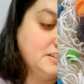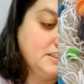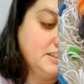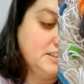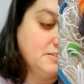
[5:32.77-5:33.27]

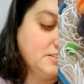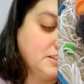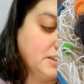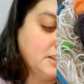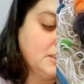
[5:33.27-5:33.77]
You did a
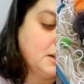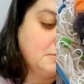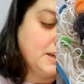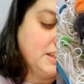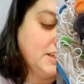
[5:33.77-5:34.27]
really good job.
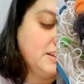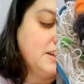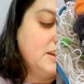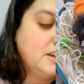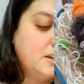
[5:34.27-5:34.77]
I think,
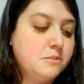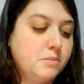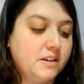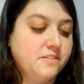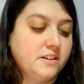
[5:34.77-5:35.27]

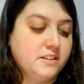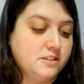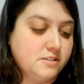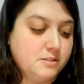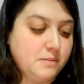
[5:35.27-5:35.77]
by far, this
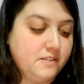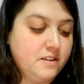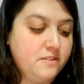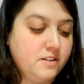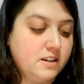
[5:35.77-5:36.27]
one's my
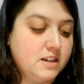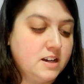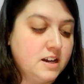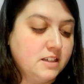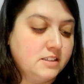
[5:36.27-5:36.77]
favorite
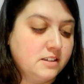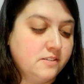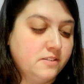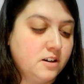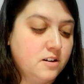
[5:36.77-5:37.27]
because
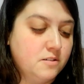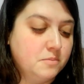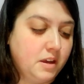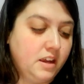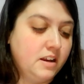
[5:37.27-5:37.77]
of the
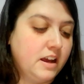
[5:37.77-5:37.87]
homemade.